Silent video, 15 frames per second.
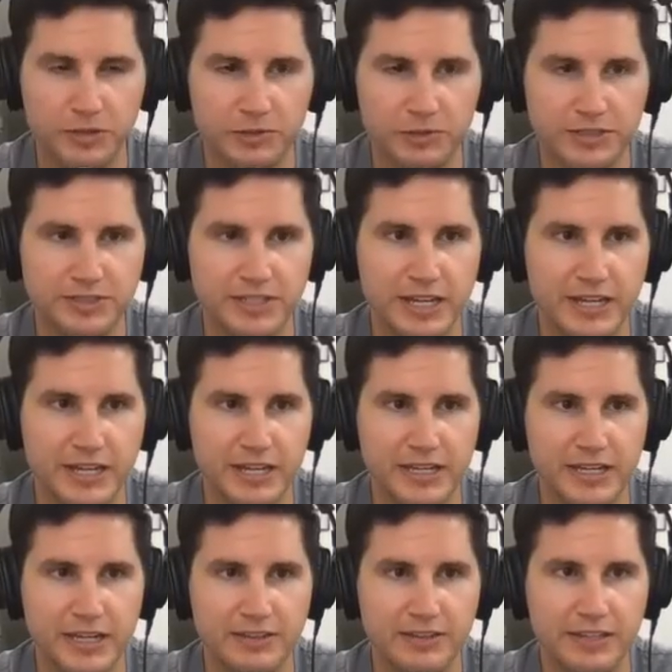well said. And
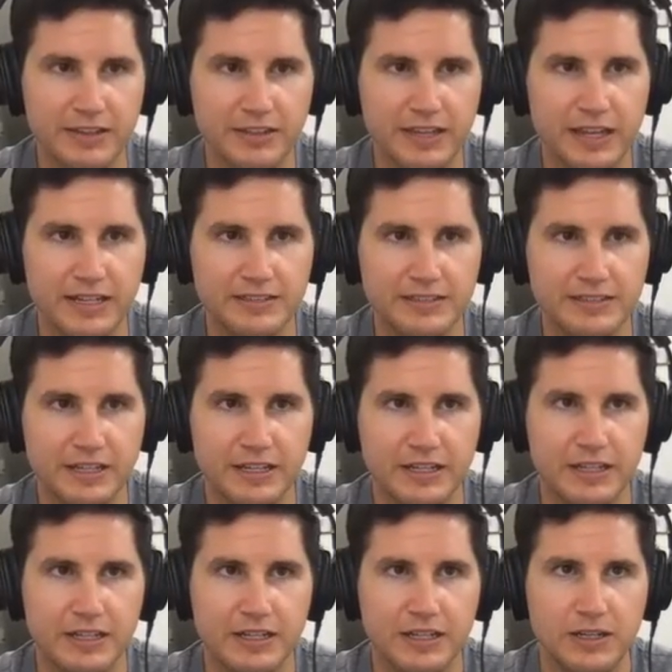I think that's
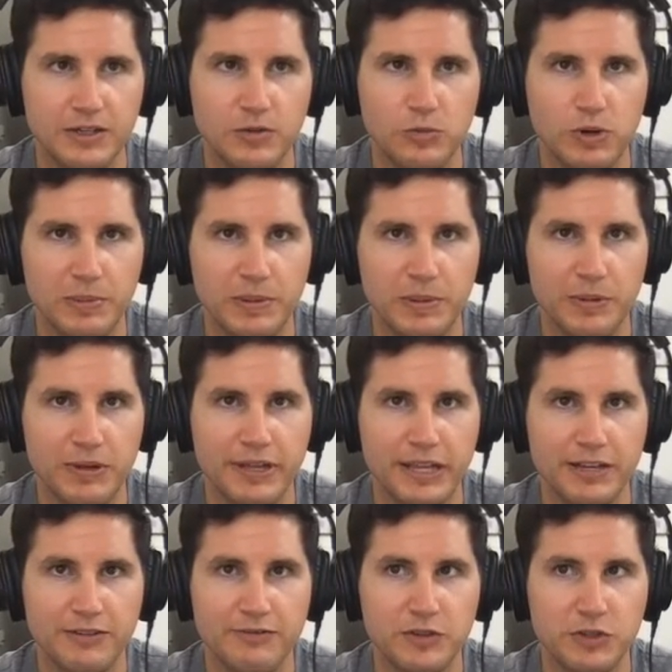where people get
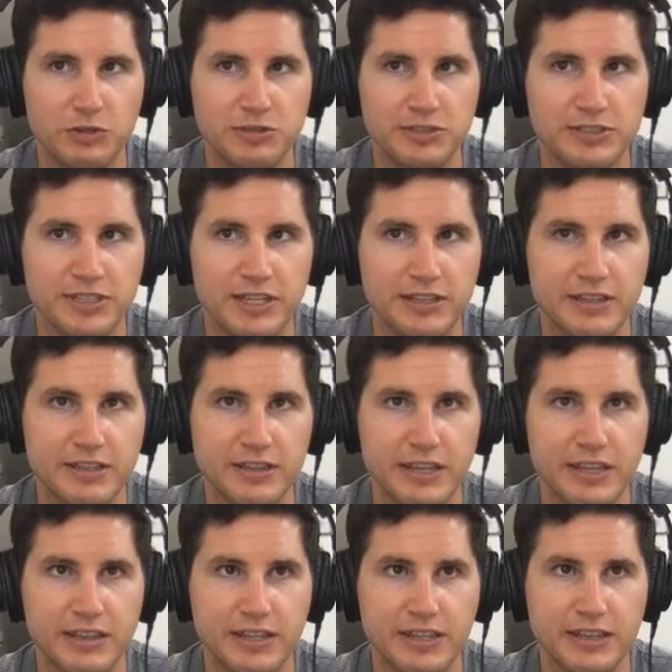confused, is they
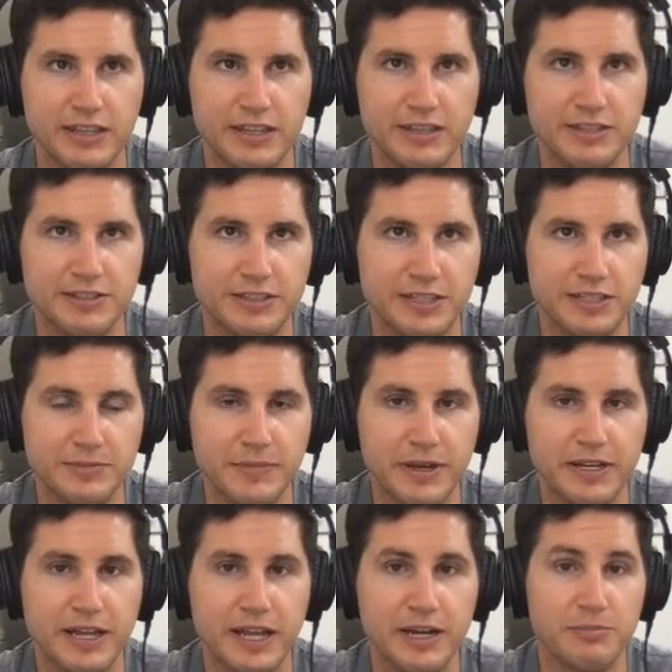think that these things
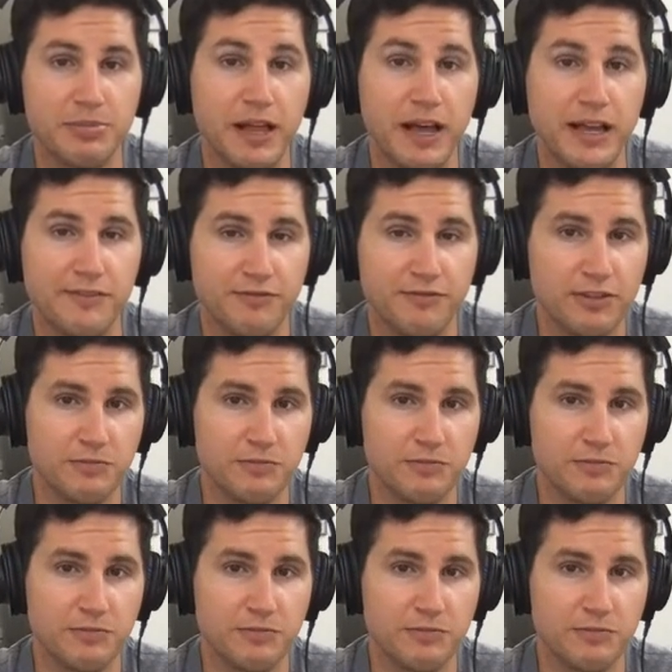might not apply